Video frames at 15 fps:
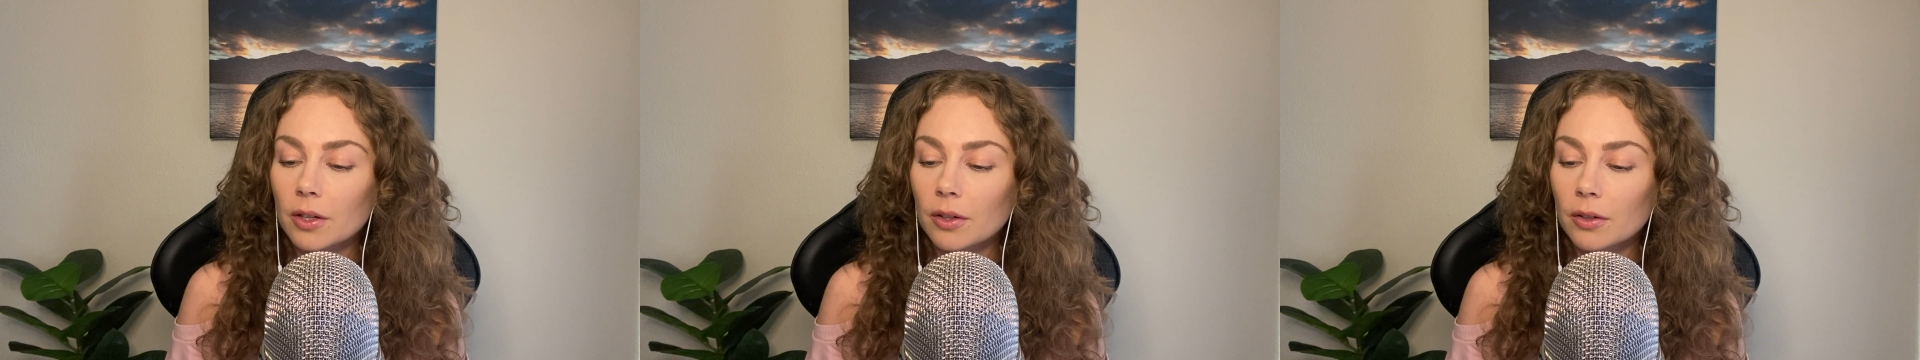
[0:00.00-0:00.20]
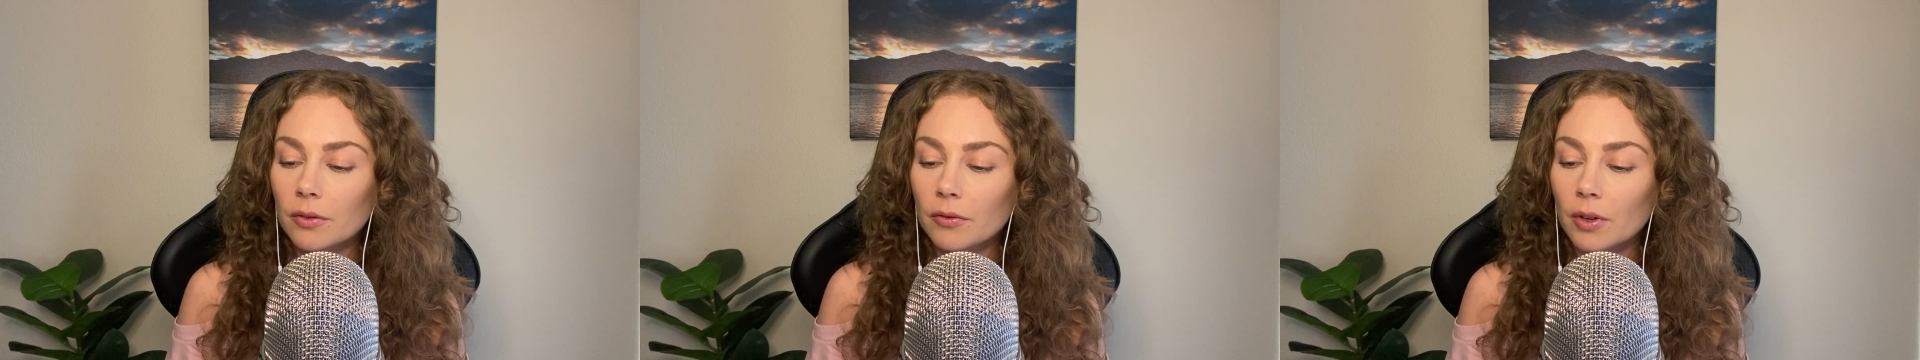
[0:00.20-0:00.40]

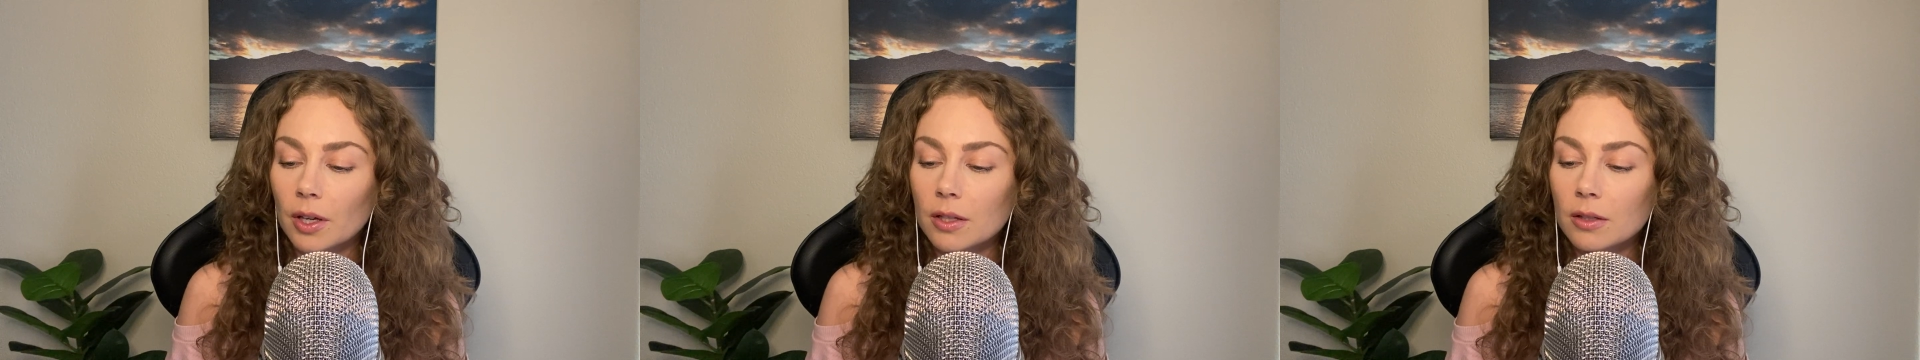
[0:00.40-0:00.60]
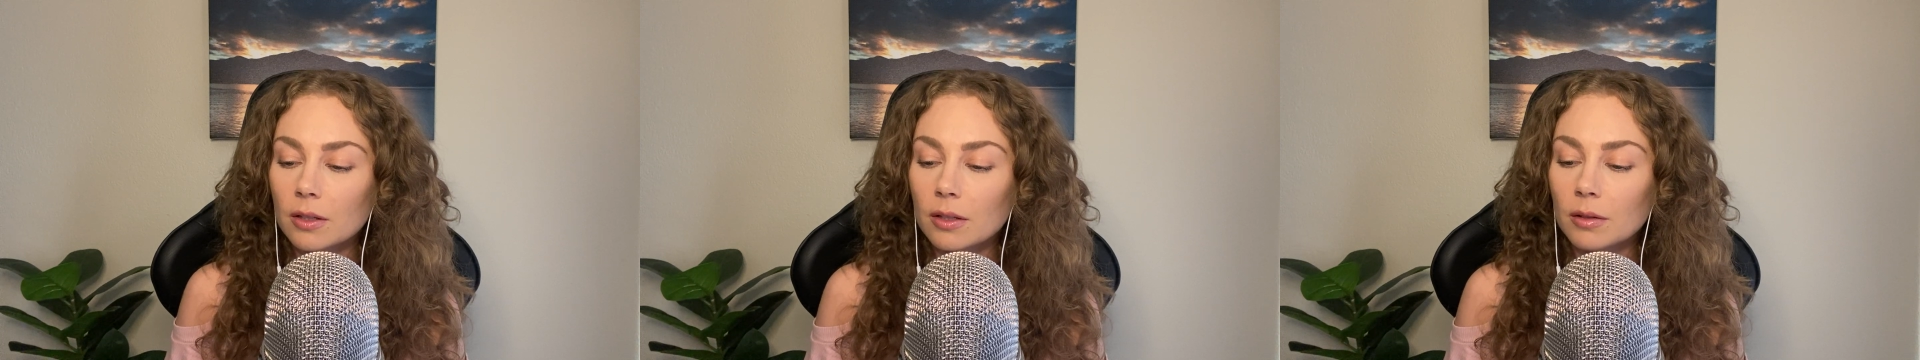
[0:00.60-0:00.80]
her
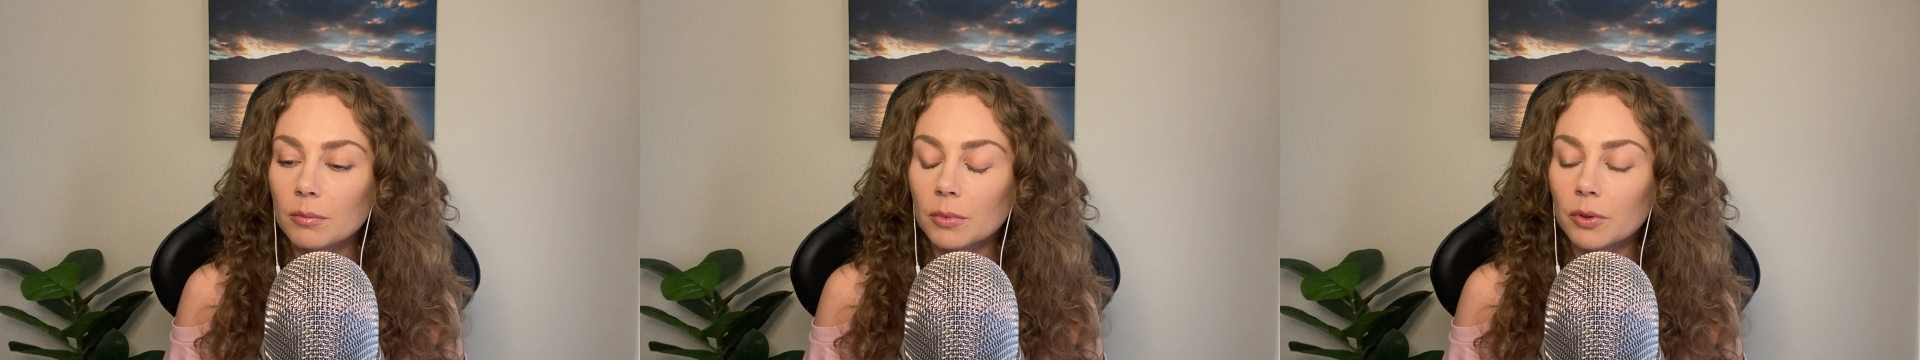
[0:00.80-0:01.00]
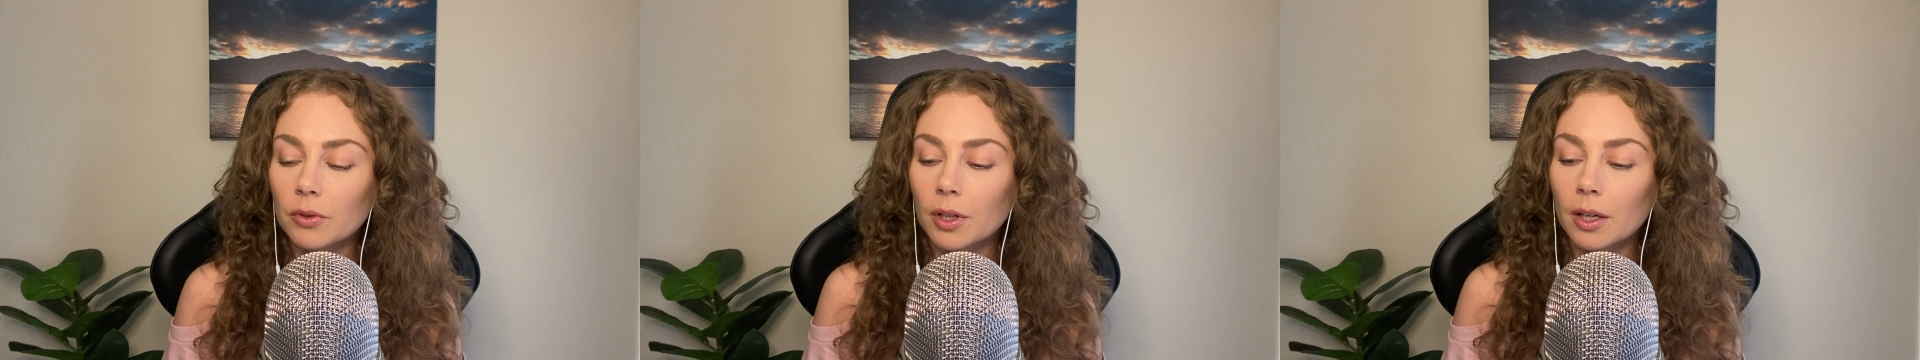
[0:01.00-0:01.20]
face in the
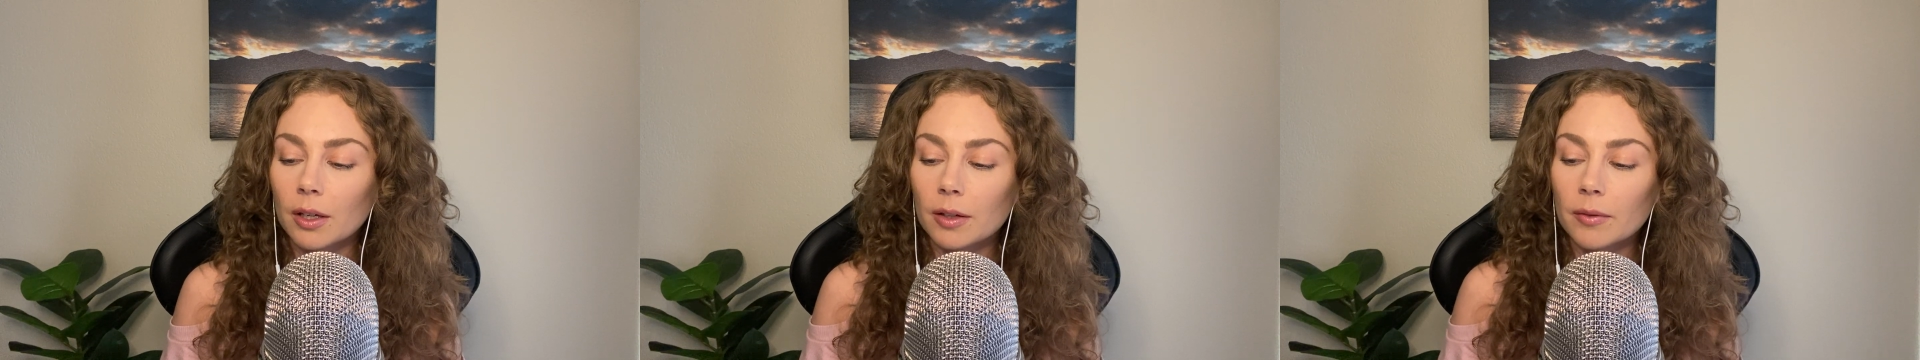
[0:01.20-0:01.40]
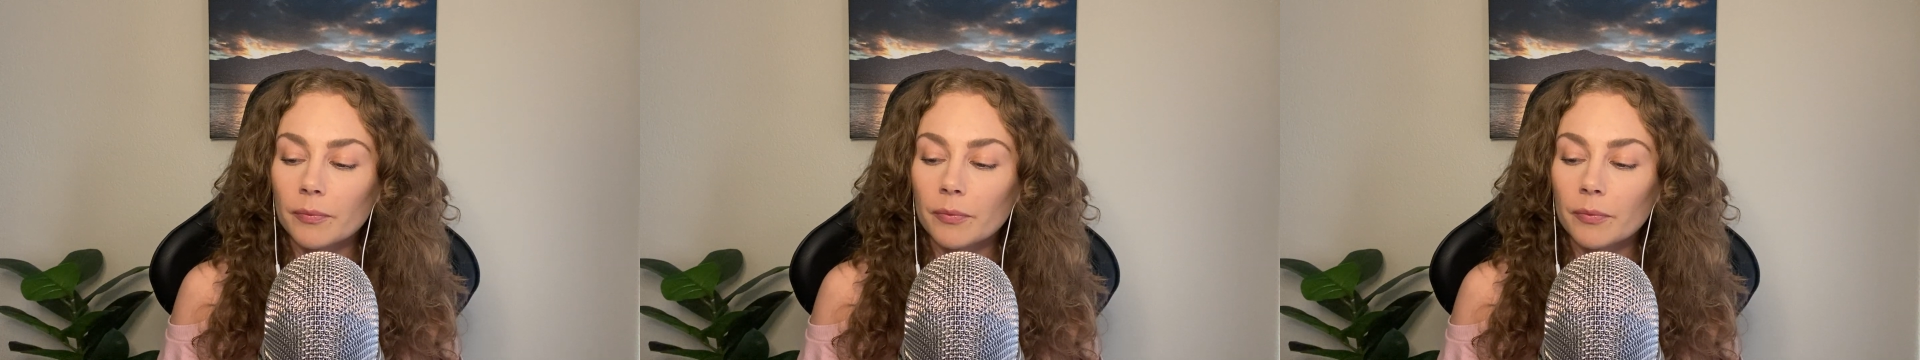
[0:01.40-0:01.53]
moonlight.